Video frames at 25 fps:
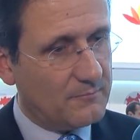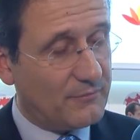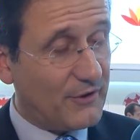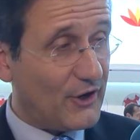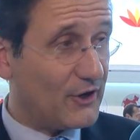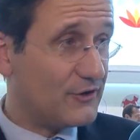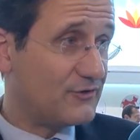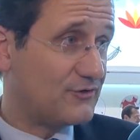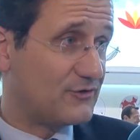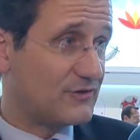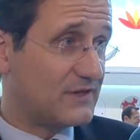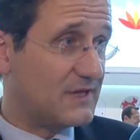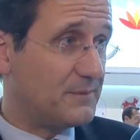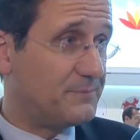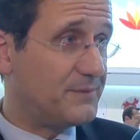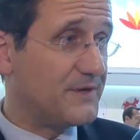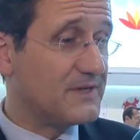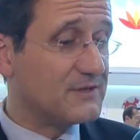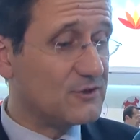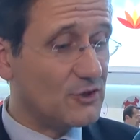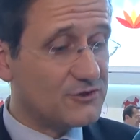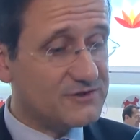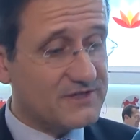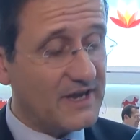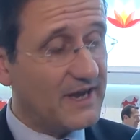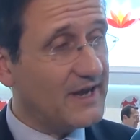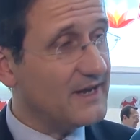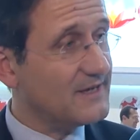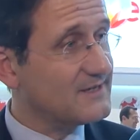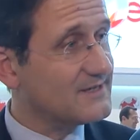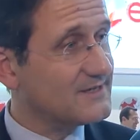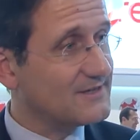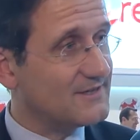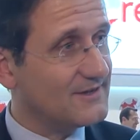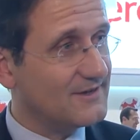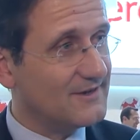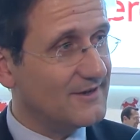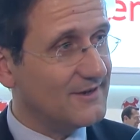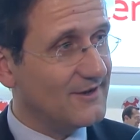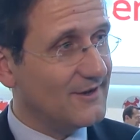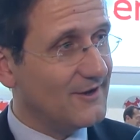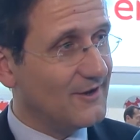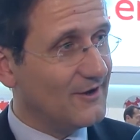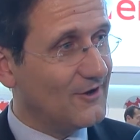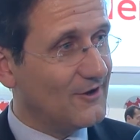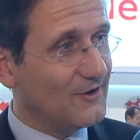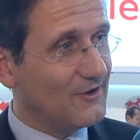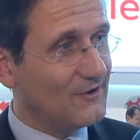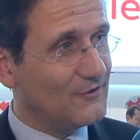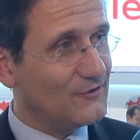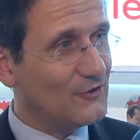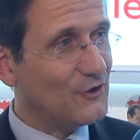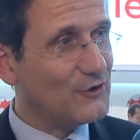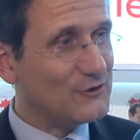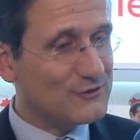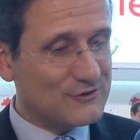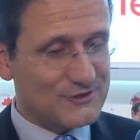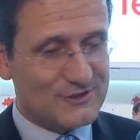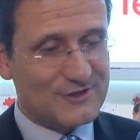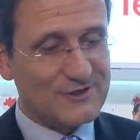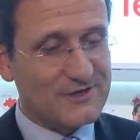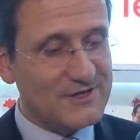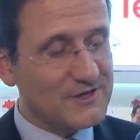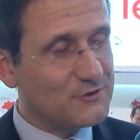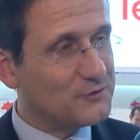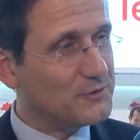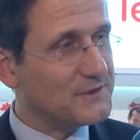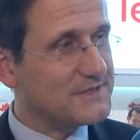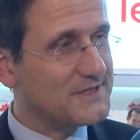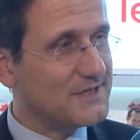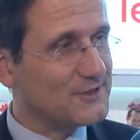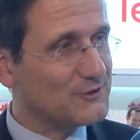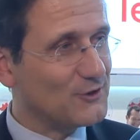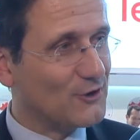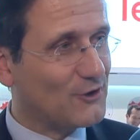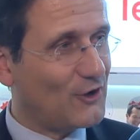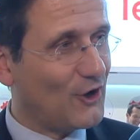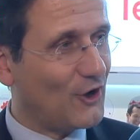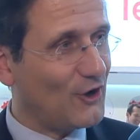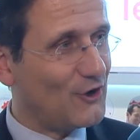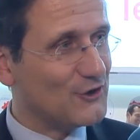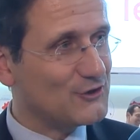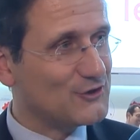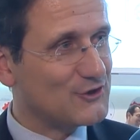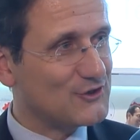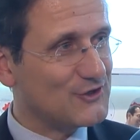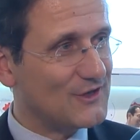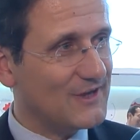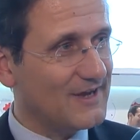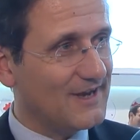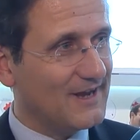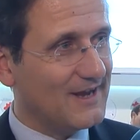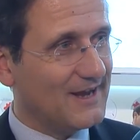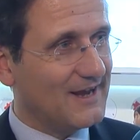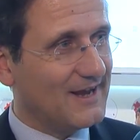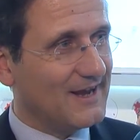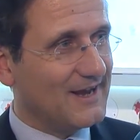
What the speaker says: but keeping the taste, not increasing the cost,